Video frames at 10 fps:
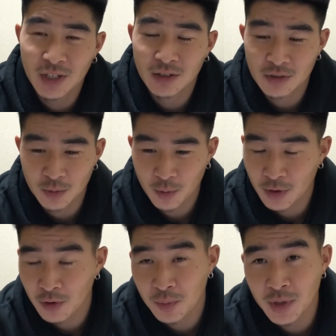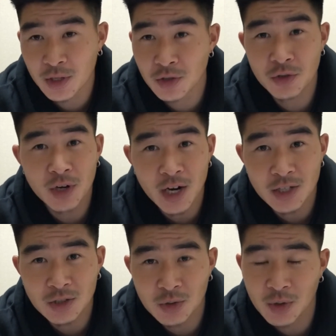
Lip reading: So whether it be junior high school or